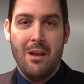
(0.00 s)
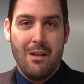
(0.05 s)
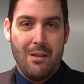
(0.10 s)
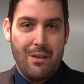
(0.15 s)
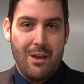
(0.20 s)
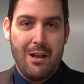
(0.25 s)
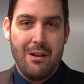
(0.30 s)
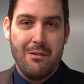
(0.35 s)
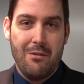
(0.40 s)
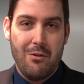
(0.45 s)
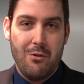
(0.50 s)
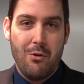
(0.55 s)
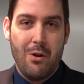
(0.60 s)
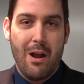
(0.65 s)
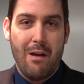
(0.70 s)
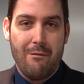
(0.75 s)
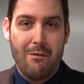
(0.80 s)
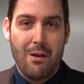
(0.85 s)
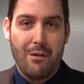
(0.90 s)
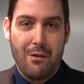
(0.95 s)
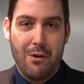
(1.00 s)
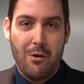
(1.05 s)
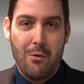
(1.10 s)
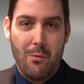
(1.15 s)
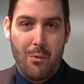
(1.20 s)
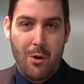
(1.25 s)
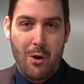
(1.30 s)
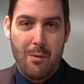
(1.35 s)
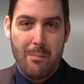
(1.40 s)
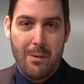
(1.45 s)
then you'd have nothing to
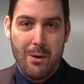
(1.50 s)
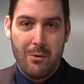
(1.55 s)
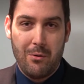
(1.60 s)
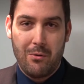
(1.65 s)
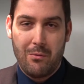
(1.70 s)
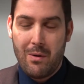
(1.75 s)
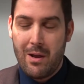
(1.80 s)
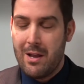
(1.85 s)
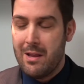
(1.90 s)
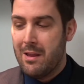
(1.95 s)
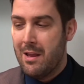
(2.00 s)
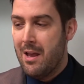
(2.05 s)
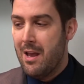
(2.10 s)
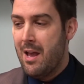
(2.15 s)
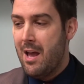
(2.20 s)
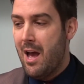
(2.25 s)
worry about, right?